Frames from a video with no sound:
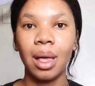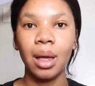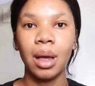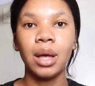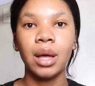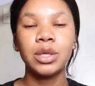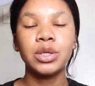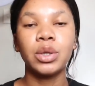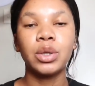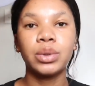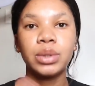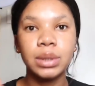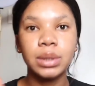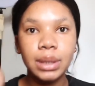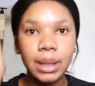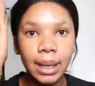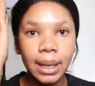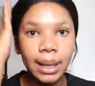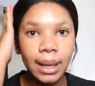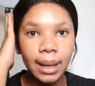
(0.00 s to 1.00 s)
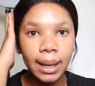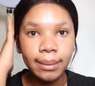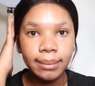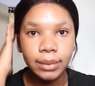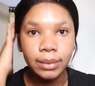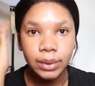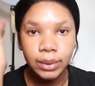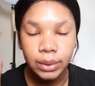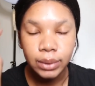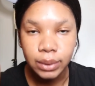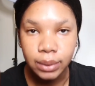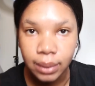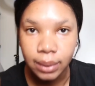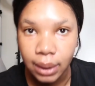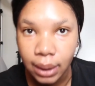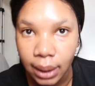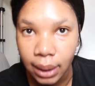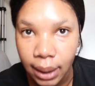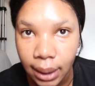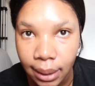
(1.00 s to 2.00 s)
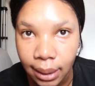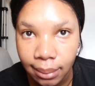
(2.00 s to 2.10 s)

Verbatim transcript: So today I'm not doing any